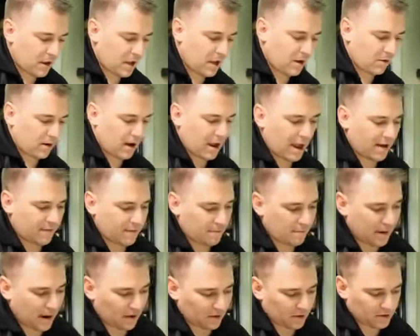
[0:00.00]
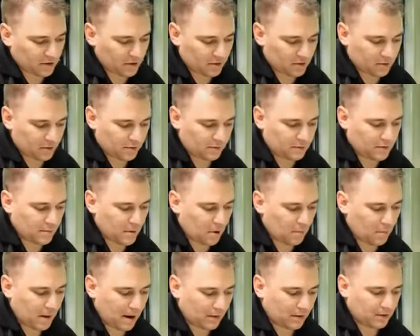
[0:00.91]
Here I have it mounted to the
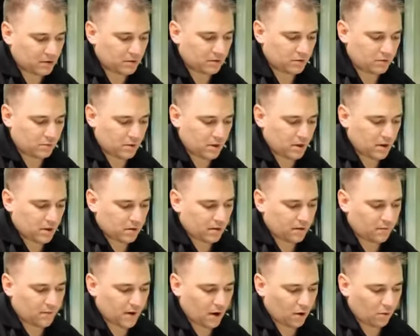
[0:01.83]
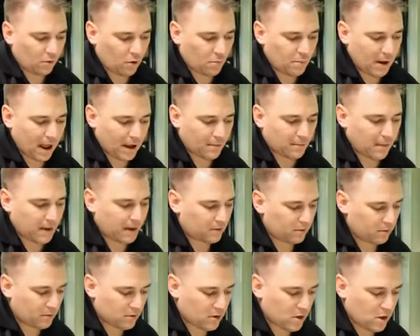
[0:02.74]
female mounted to the Velcro back
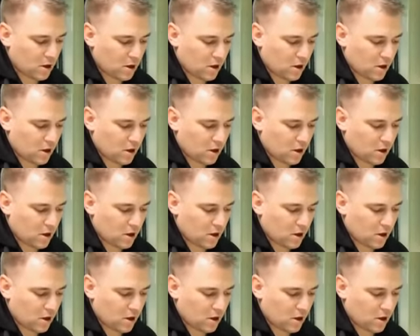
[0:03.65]
panel.